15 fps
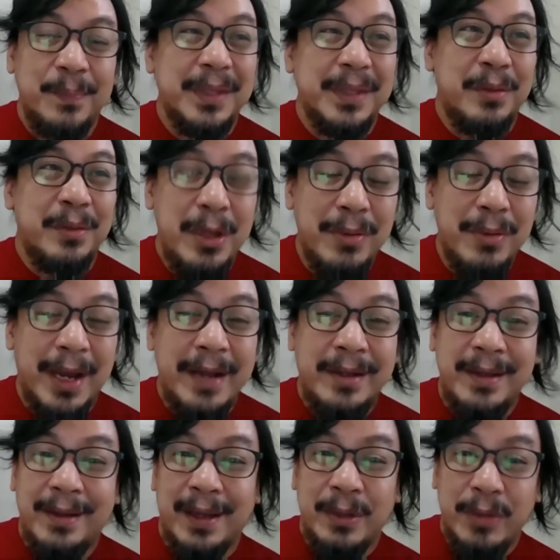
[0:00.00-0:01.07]

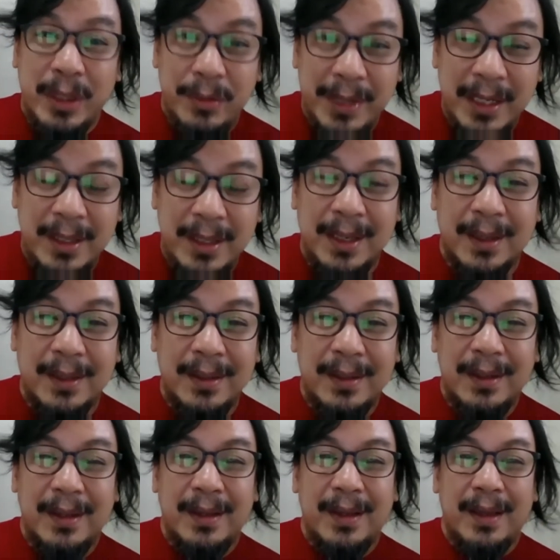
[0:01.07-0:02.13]
rewriting and rereading
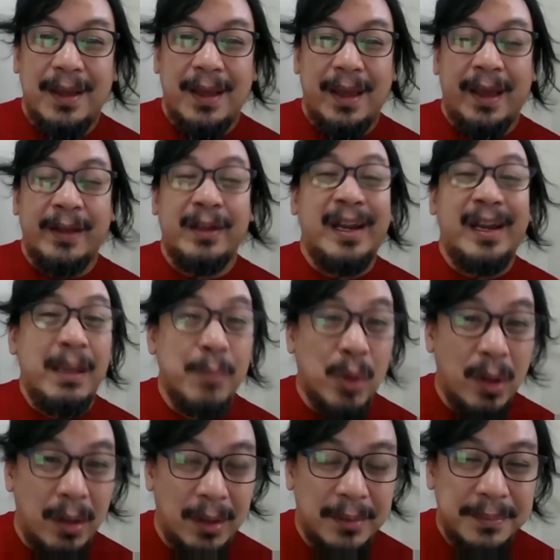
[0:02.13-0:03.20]
and
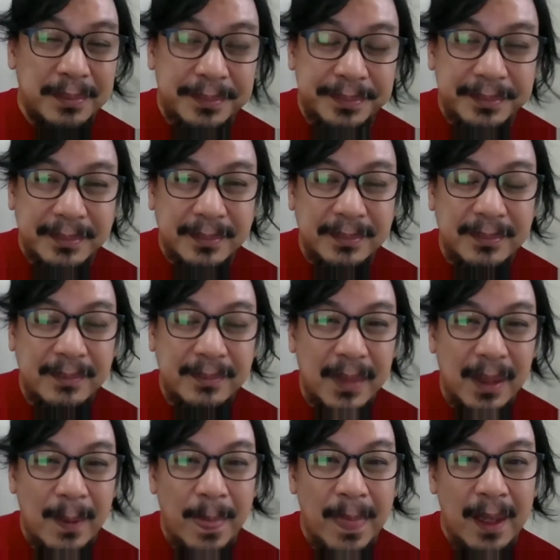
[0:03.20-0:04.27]
labor.
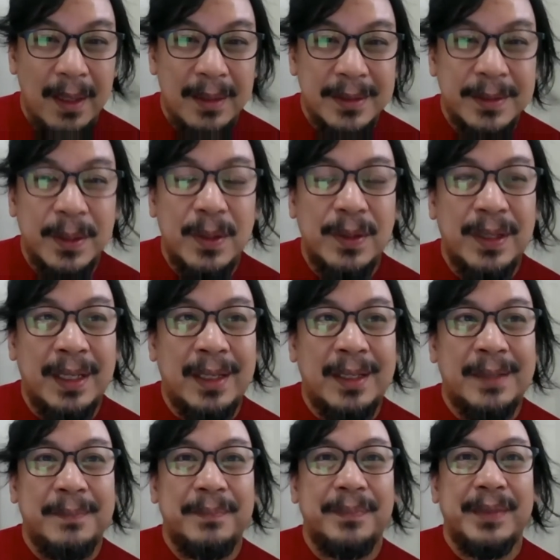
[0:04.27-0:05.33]
So
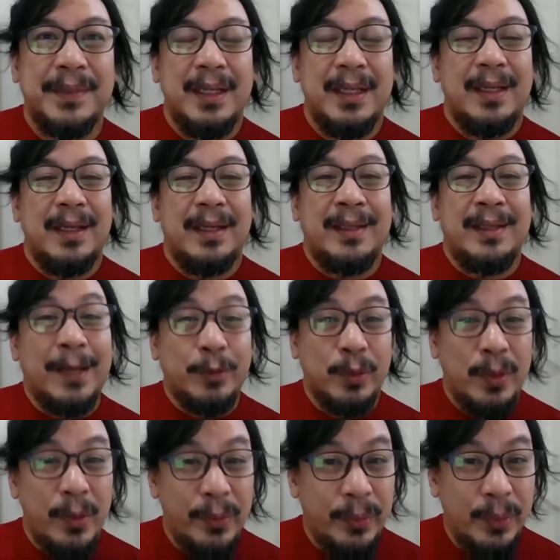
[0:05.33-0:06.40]
it had to
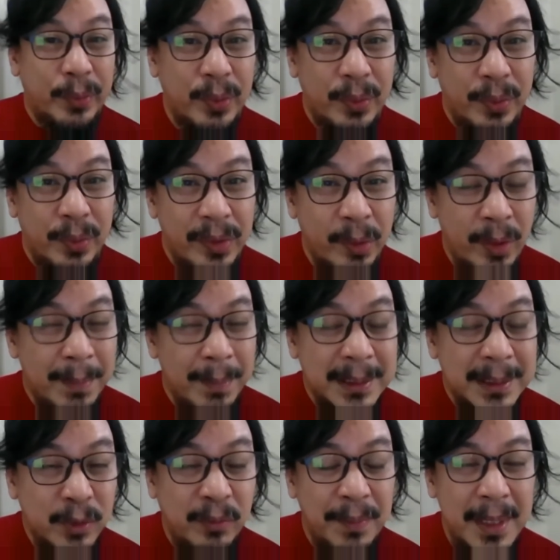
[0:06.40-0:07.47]
go through the women's
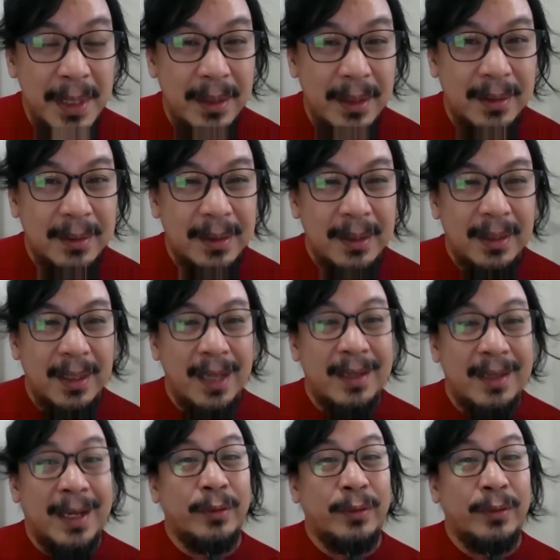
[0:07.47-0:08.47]
movement. It had to